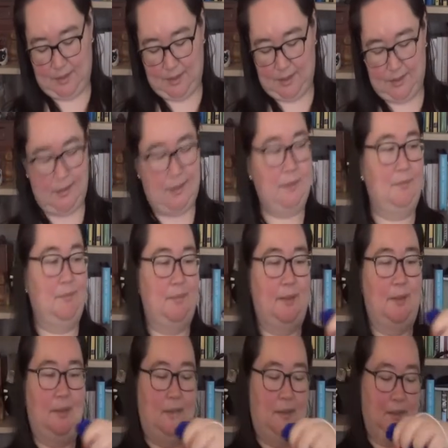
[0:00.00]
time,
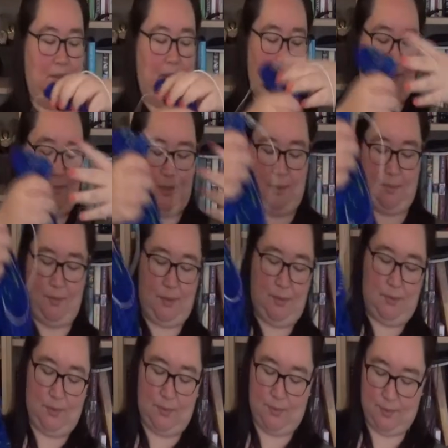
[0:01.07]
we were
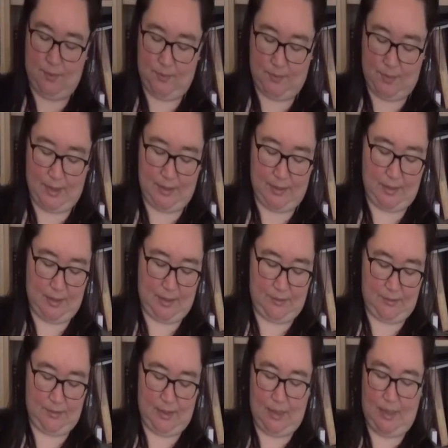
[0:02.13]
all the way
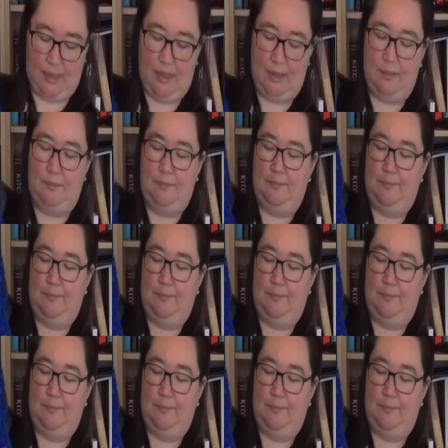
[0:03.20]
down here.